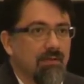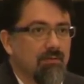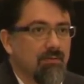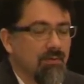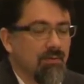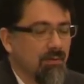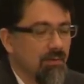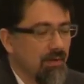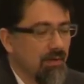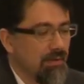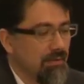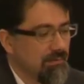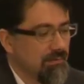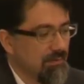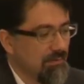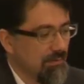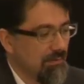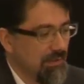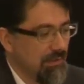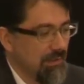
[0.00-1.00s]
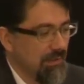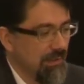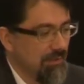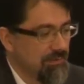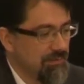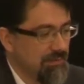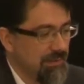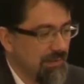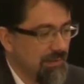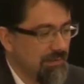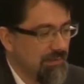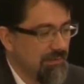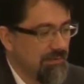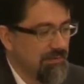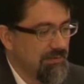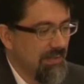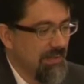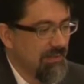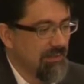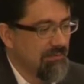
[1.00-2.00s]
who are currently outside the
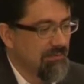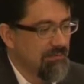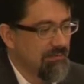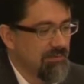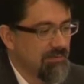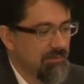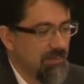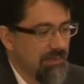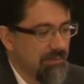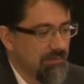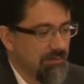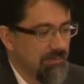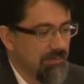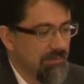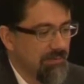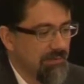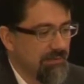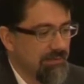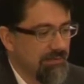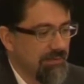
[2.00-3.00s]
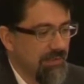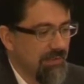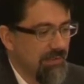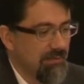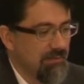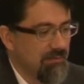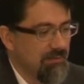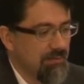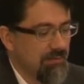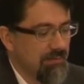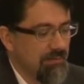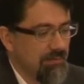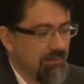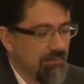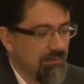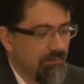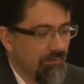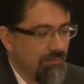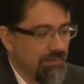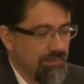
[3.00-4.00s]
design spectrum and the design
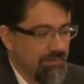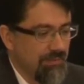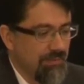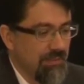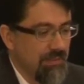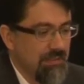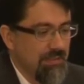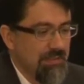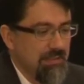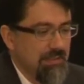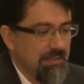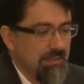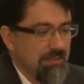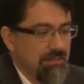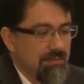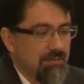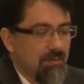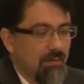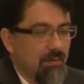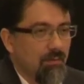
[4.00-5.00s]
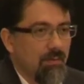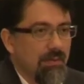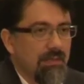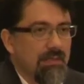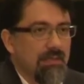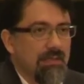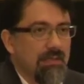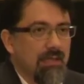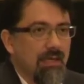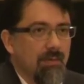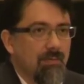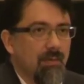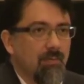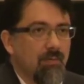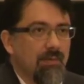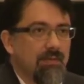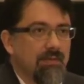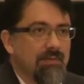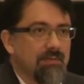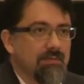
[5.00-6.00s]
vision. So we came up
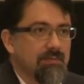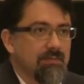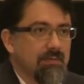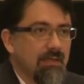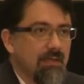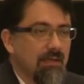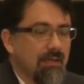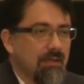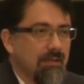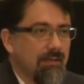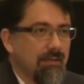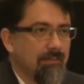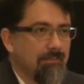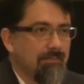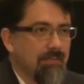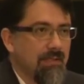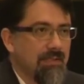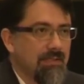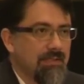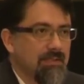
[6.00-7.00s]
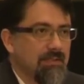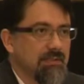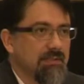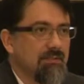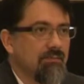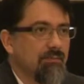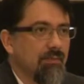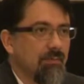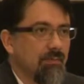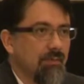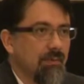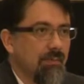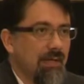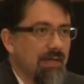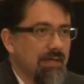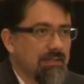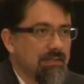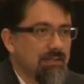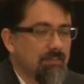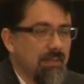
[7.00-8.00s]
with this initiative. We were
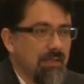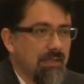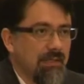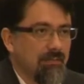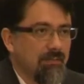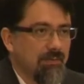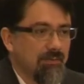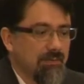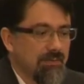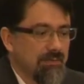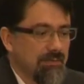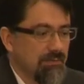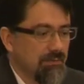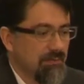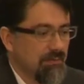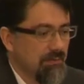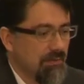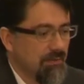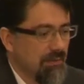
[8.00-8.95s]
backed by Professor